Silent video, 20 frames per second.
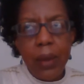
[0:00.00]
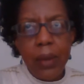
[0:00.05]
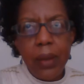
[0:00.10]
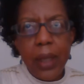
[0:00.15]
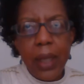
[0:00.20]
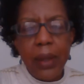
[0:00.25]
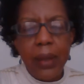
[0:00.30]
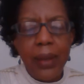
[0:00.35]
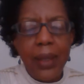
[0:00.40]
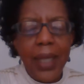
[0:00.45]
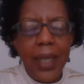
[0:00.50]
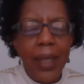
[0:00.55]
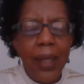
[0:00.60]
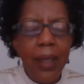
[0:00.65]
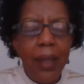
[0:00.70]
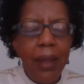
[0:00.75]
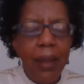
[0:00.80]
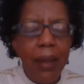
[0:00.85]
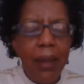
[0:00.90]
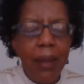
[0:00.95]
that
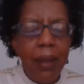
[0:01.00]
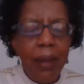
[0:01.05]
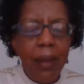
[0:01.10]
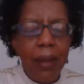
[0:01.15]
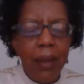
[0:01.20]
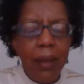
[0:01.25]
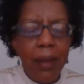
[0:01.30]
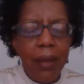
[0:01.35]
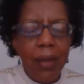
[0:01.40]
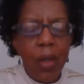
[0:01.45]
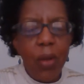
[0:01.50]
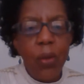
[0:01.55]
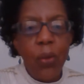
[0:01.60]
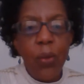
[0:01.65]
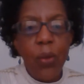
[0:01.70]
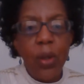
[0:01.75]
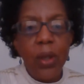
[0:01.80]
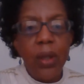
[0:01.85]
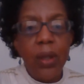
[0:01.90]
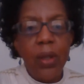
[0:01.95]
they don't
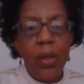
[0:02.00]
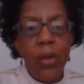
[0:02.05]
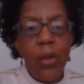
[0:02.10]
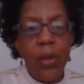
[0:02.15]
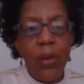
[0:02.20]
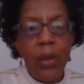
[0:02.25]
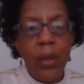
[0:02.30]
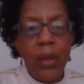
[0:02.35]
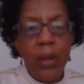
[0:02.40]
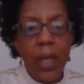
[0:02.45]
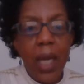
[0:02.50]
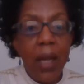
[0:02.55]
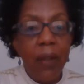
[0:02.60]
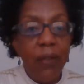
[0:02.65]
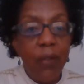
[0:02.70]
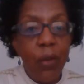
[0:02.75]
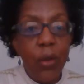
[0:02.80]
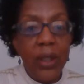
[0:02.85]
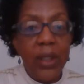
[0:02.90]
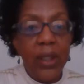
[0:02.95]
want to
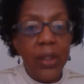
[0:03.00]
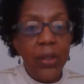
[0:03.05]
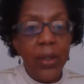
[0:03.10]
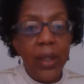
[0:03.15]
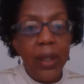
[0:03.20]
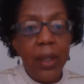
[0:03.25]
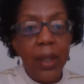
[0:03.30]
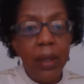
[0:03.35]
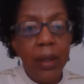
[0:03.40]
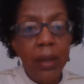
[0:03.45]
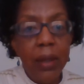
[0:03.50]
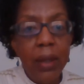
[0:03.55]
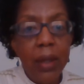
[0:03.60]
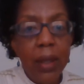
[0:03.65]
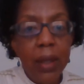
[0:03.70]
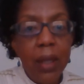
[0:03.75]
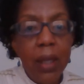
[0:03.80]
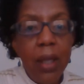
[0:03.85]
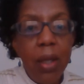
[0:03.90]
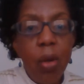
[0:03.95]
have voice training,
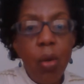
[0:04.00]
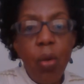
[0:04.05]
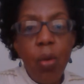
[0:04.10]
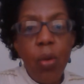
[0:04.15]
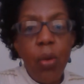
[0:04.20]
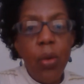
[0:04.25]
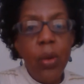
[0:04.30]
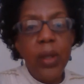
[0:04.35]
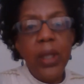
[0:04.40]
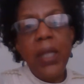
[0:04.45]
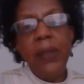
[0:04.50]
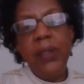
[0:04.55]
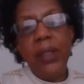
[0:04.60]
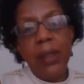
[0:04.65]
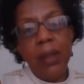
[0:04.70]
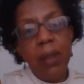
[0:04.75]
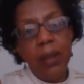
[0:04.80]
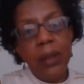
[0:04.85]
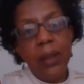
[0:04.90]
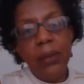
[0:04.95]
or they've
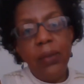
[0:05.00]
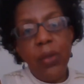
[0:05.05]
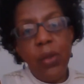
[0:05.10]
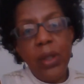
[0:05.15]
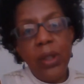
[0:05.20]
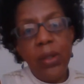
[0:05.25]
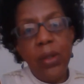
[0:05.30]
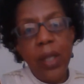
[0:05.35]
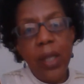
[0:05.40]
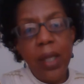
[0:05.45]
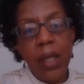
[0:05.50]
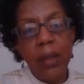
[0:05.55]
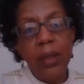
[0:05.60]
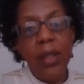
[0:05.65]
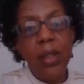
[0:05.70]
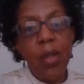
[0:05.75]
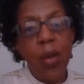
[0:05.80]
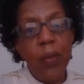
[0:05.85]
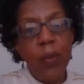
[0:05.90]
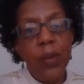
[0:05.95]
started voice training and
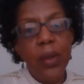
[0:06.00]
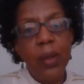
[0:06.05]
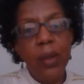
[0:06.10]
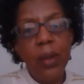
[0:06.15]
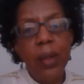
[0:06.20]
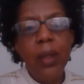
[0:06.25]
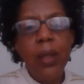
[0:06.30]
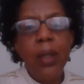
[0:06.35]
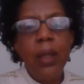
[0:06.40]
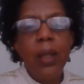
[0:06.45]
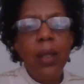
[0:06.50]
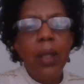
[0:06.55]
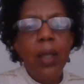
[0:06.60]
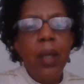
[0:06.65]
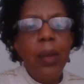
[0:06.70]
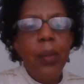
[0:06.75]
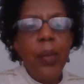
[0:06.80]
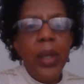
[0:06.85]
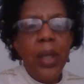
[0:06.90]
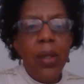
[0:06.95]
stopped
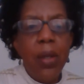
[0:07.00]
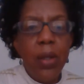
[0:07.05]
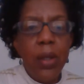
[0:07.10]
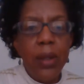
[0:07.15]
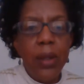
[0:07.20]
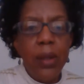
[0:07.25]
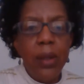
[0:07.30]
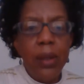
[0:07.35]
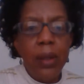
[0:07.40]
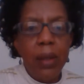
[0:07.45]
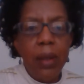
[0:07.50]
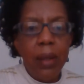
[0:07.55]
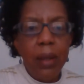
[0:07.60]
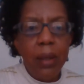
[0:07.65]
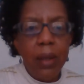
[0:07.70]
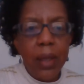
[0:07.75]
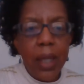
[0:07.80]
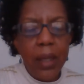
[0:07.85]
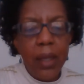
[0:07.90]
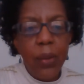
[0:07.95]
because
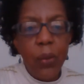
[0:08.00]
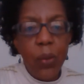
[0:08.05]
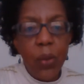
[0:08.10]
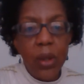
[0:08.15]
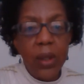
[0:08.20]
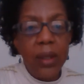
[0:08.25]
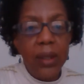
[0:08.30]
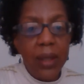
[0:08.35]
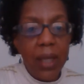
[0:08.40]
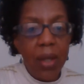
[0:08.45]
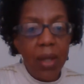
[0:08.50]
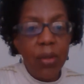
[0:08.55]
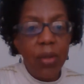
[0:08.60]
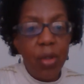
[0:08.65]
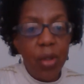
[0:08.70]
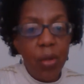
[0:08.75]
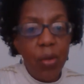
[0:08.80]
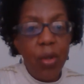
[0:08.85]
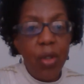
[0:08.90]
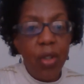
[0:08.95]
they didn't want to sound
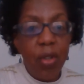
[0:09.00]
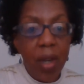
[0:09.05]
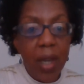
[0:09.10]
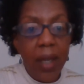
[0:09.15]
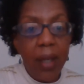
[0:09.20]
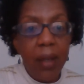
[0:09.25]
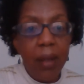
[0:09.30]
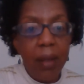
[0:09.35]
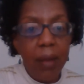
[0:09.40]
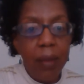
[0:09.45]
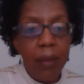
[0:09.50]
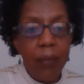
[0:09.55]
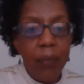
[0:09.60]
too trained.